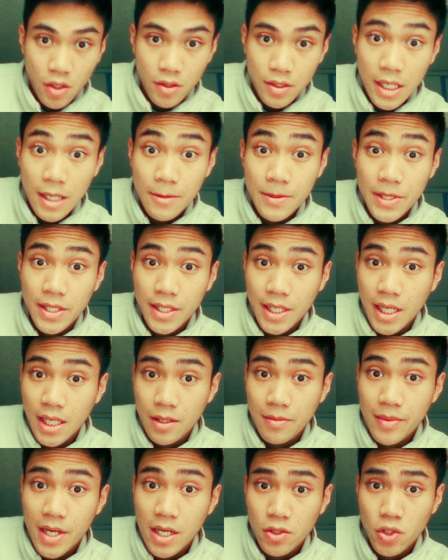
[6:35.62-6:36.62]
Also, having
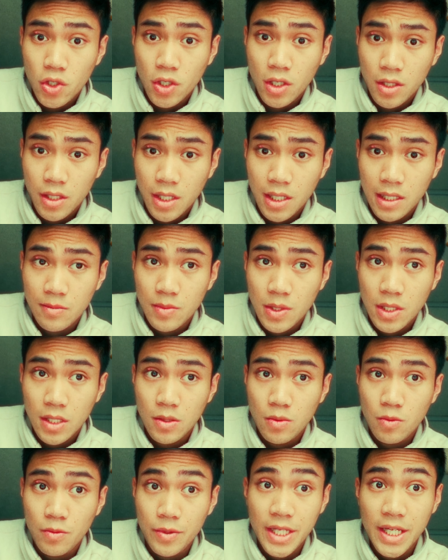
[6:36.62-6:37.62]
said about shot
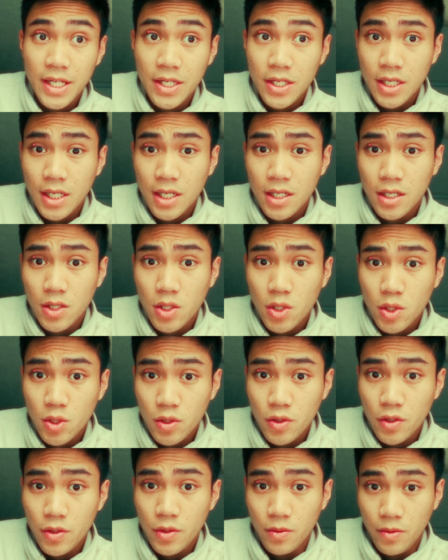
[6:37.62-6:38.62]
types, we need to
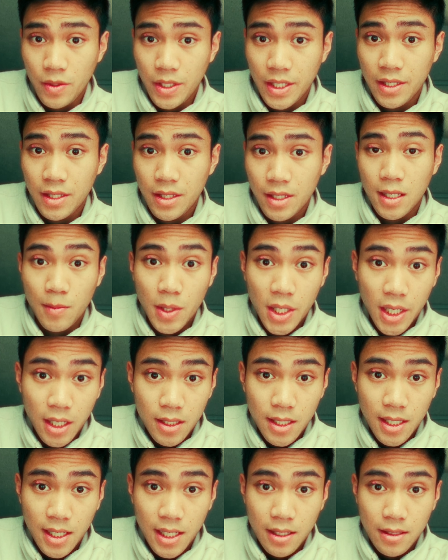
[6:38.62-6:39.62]
conclude with some
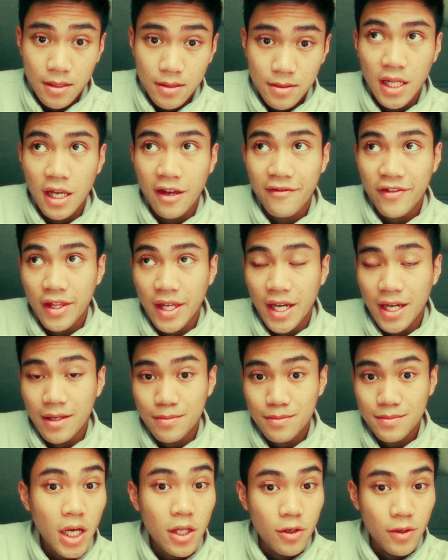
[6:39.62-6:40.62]
lighting, and after that,
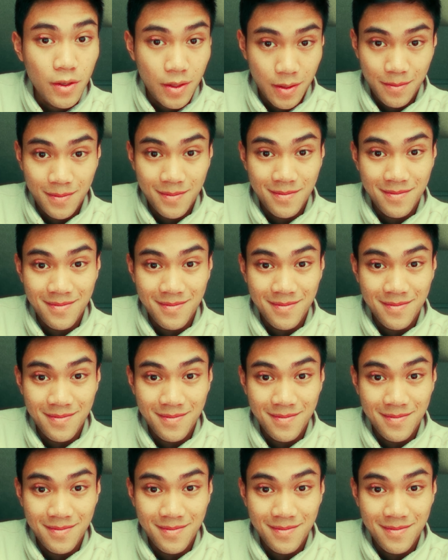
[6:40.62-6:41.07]
colors.